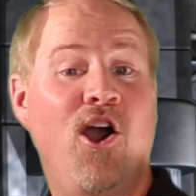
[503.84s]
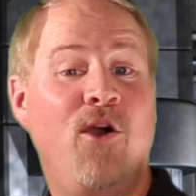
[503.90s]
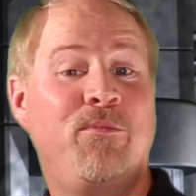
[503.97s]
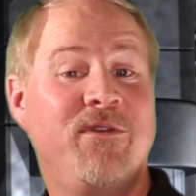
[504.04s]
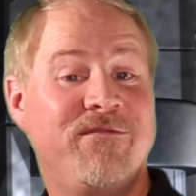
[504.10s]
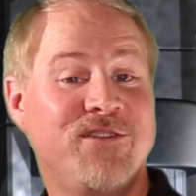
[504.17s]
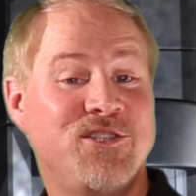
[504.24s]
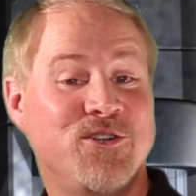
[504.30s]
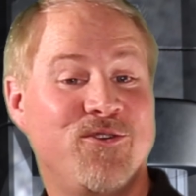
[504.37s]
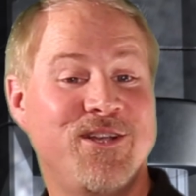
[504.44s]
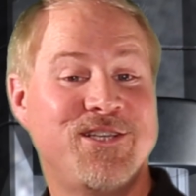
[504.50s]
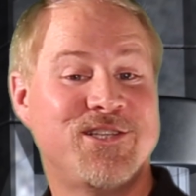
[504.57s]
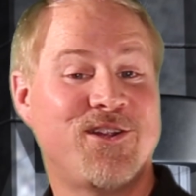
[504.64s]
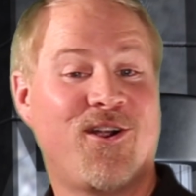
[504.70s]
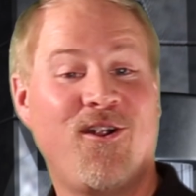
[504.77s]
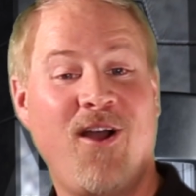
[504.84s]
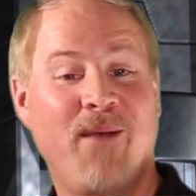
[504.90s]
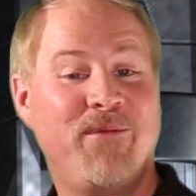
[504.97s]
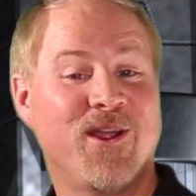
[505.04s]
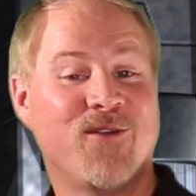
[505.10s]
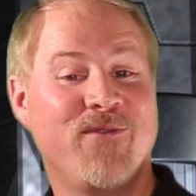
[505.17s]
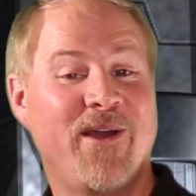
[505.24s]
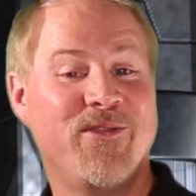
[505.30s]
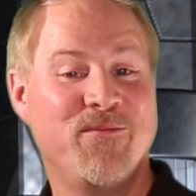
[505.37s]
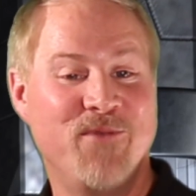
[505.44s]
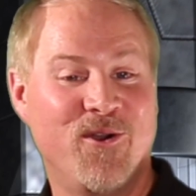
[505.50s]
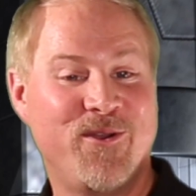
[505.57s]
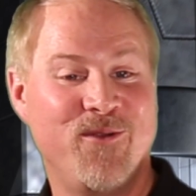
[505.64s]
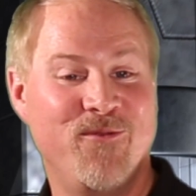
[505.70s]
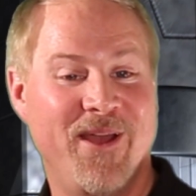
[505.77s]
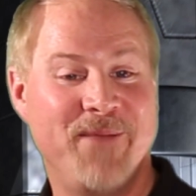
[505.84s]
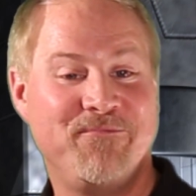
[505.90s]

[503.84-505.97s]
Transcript: I hope you've enjoyed star hopping around the Milky